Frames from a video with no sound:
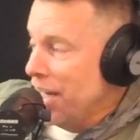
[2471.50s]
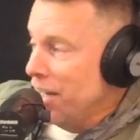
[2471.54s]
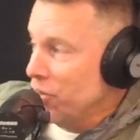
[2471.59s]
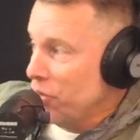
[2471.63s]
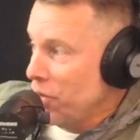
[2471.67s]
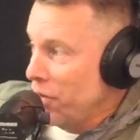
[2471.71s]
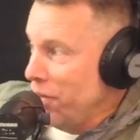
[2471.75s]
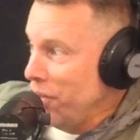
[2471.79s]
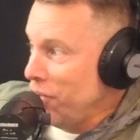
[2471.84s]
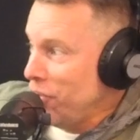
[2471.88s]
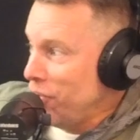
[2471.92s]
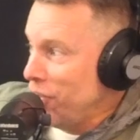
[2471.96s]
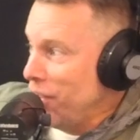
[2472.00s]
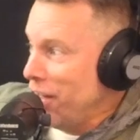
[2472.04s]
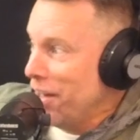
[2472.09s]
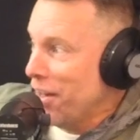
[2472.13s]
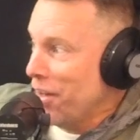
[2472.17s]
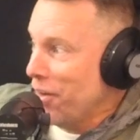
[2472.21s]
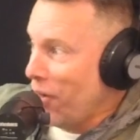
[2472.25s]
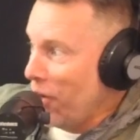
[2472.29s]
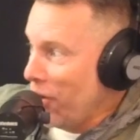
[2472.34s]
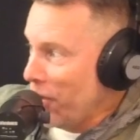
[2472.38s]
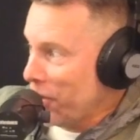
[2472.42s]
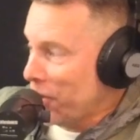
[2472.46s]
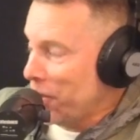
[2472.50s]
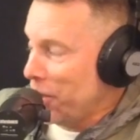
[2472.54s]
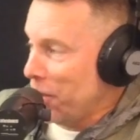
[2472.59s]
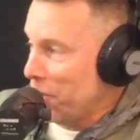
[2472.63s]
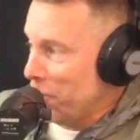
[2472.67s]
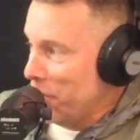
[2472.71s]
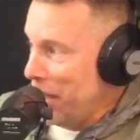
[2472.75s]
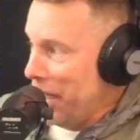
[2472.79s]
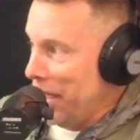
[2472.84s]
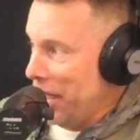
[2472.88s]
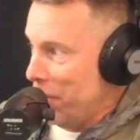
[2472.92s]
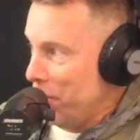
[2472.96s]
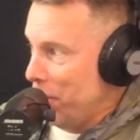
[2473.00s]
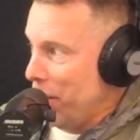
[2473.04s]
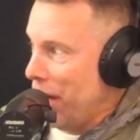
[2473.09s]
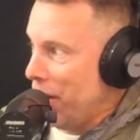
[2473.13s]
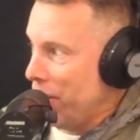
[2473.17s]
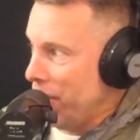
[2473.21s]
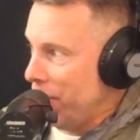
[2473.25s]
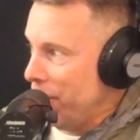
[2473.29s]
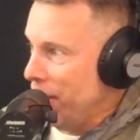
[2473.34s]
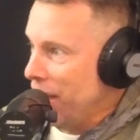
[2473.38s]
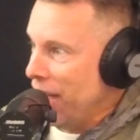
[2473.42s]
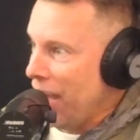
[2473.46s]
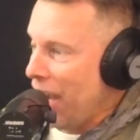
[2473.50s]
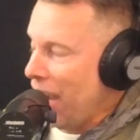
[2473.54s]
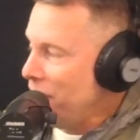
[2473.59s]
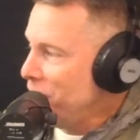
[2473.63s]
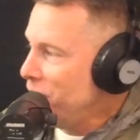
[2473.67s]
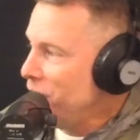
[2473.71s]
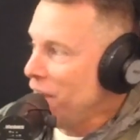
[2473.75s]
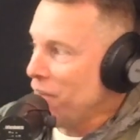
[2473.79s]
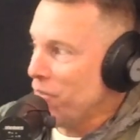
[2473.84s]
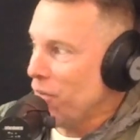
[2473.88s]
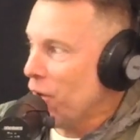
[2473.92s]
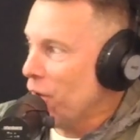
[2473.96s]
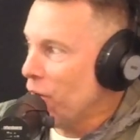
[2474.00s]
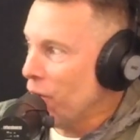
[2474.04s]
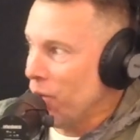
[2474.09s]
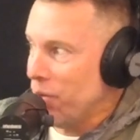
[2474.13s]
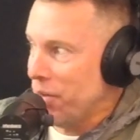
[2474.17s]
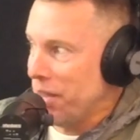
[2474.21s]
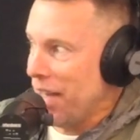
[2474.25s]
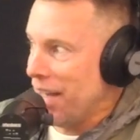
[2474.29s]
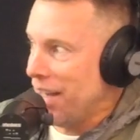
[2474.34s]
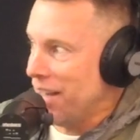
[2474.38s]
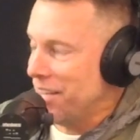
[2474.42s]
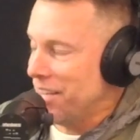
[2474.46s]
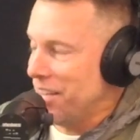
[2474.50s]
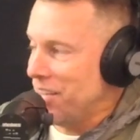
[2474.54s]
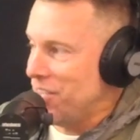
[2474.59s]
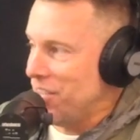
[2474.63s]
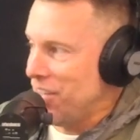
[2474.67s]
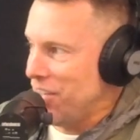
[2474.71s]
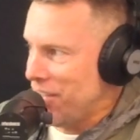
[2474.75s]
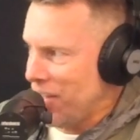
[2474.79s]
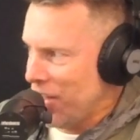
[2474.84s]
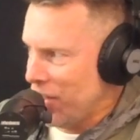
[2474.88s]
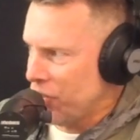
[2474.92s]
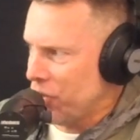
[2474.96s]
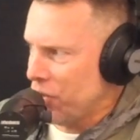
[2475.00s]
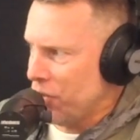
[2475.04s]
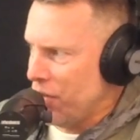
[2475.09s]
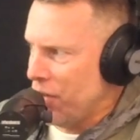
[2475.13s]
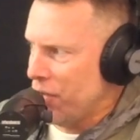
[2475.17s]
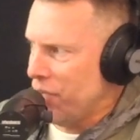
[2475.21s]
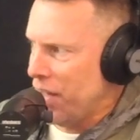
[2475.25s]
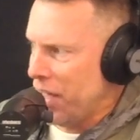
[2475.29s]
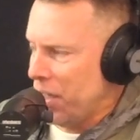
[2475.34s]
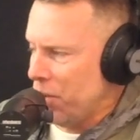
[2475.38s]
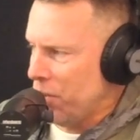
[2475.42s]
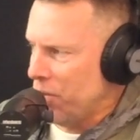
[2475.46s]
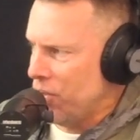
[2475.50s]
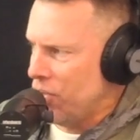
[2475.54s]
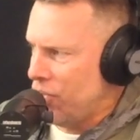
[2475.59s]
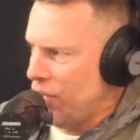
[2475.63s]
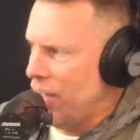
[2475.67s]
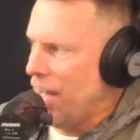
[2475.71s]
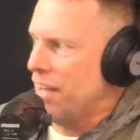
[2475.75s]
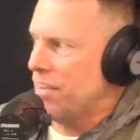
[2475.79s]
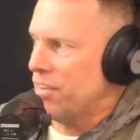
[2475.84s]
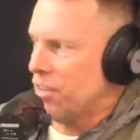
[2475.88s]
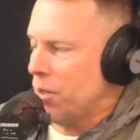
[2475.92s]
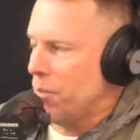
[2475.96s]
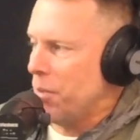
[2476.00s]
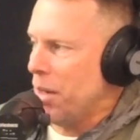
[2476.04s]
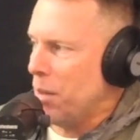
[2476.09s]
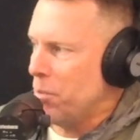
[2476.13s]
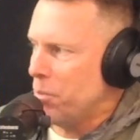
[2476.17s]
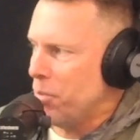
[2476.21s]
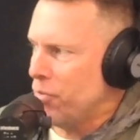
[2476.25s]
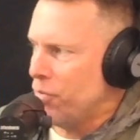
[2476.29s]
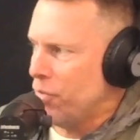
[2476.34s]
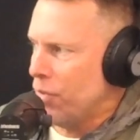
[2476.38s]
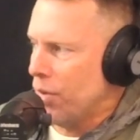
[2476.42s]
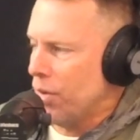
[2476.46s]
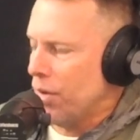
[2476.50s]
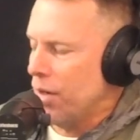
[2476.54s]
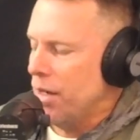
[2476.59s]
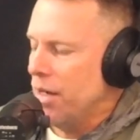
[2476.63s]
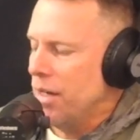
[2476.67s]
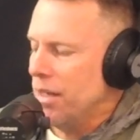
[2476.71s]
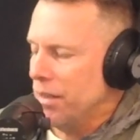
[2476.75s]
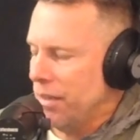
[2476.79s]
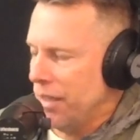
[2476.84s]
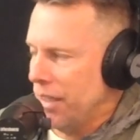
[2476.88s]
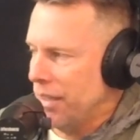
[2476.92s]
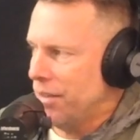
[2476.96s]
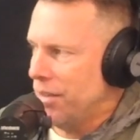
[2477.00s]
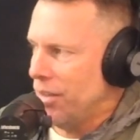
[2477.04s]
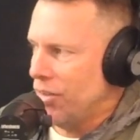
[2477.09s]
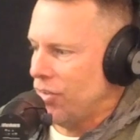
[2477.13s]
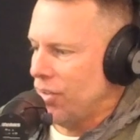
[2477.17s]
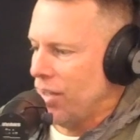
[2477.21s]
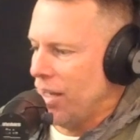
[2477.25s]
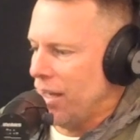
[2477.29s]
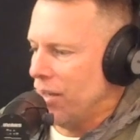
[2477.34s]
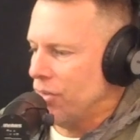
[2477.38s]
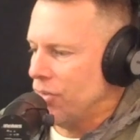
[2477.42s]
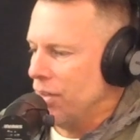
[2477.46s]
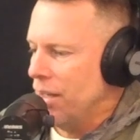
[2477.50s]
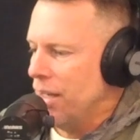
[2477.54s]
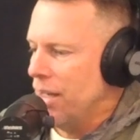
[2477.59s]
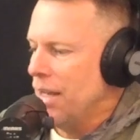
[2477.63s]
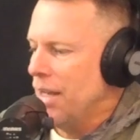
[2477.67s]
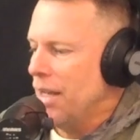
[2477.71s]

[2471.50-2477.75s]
So this is in an article I'm reading about him. I've never heard the details of anyone's death come out before, like this has.